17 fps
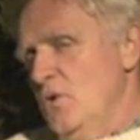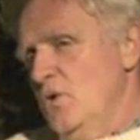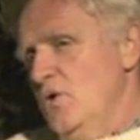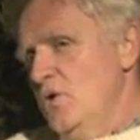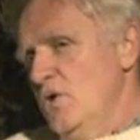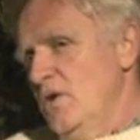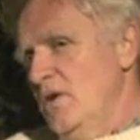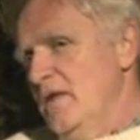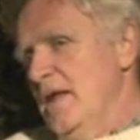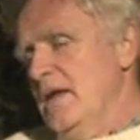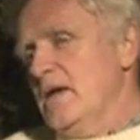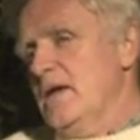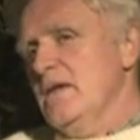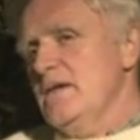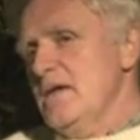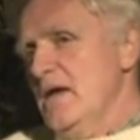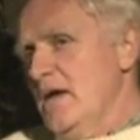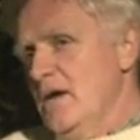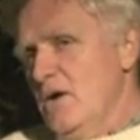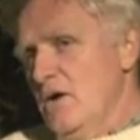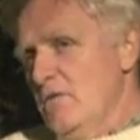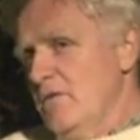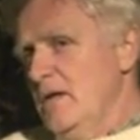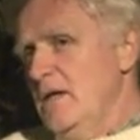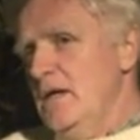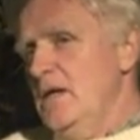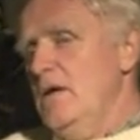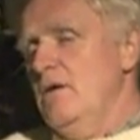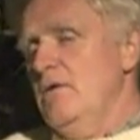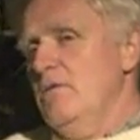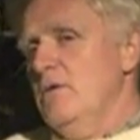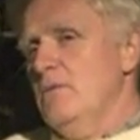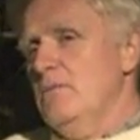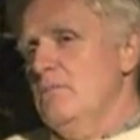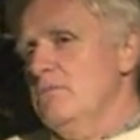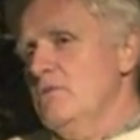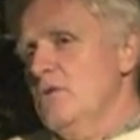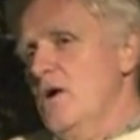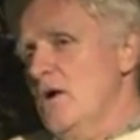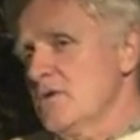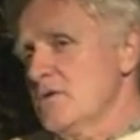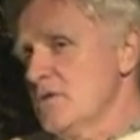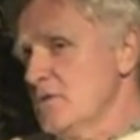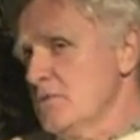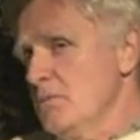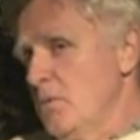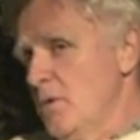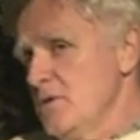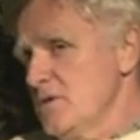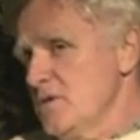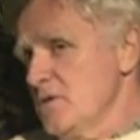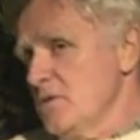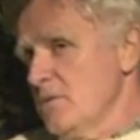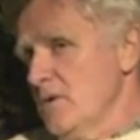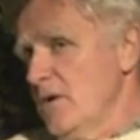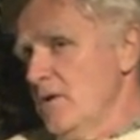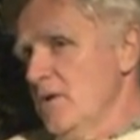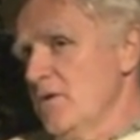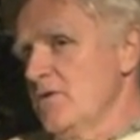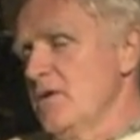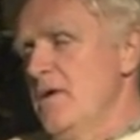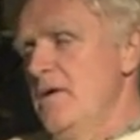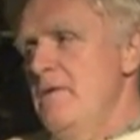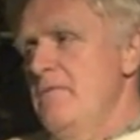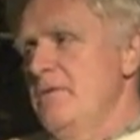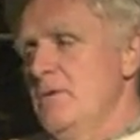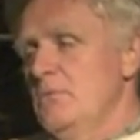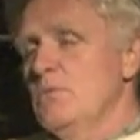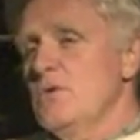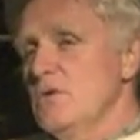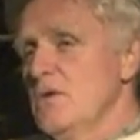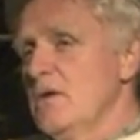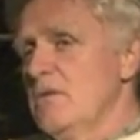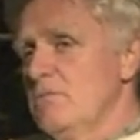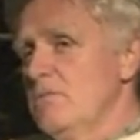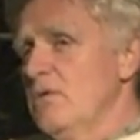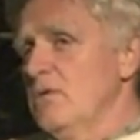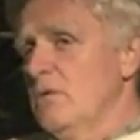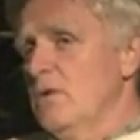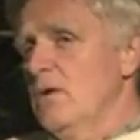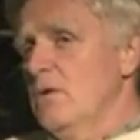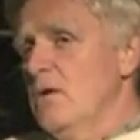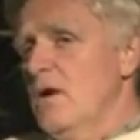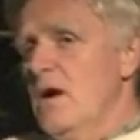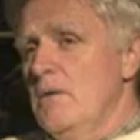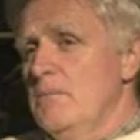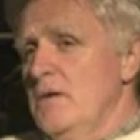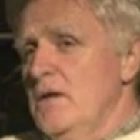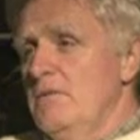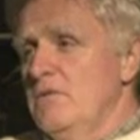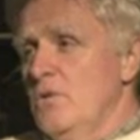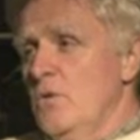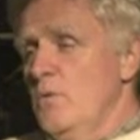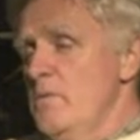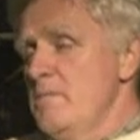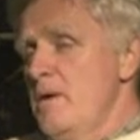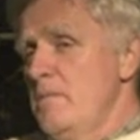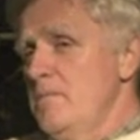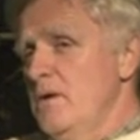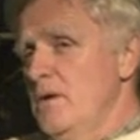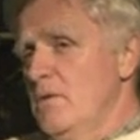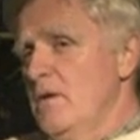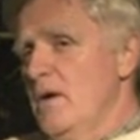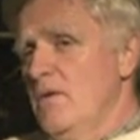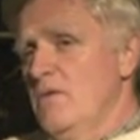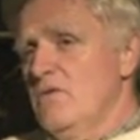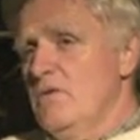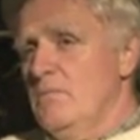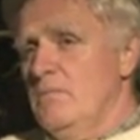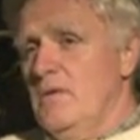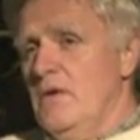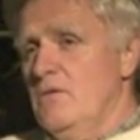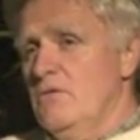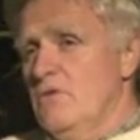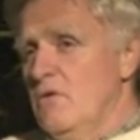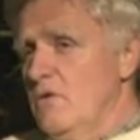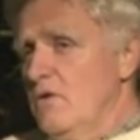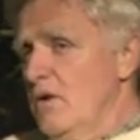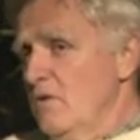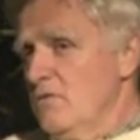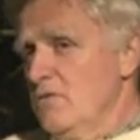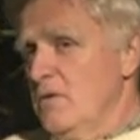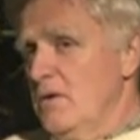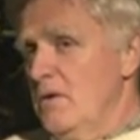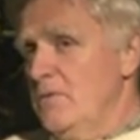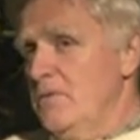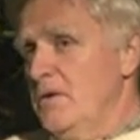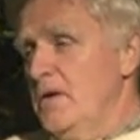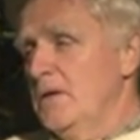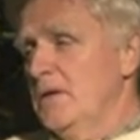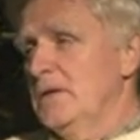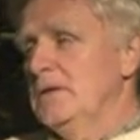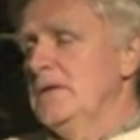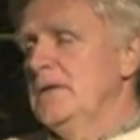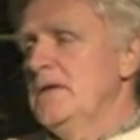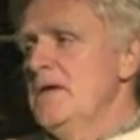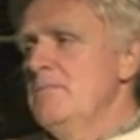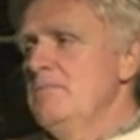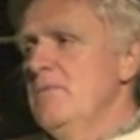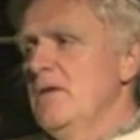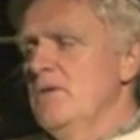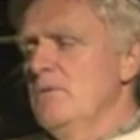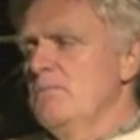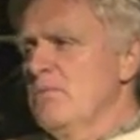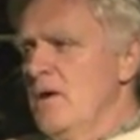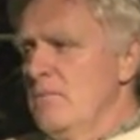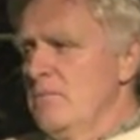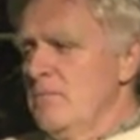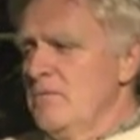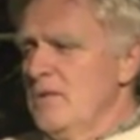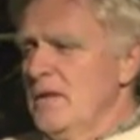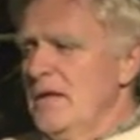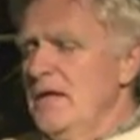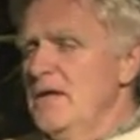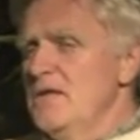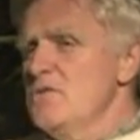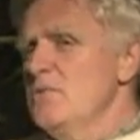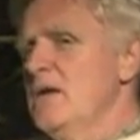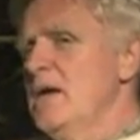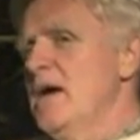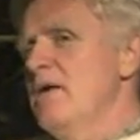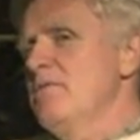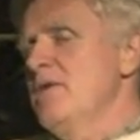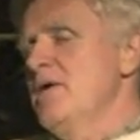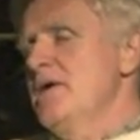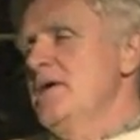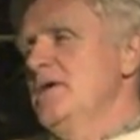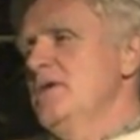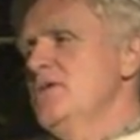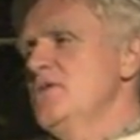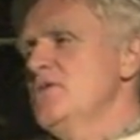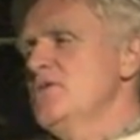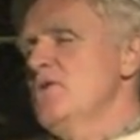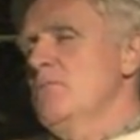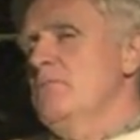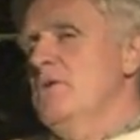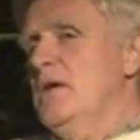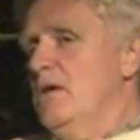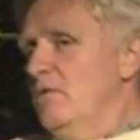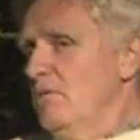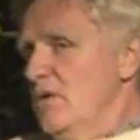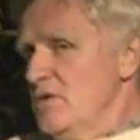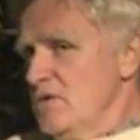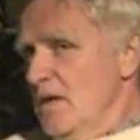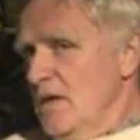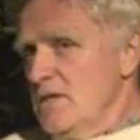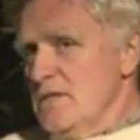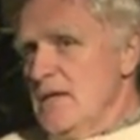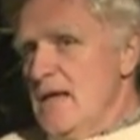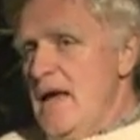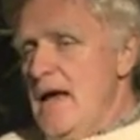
good that it can take care of any of the toxins, poisons around us, then we'll live in harmony, even though we may be around some things that are not so healthy. But the problem today is we have so many of these things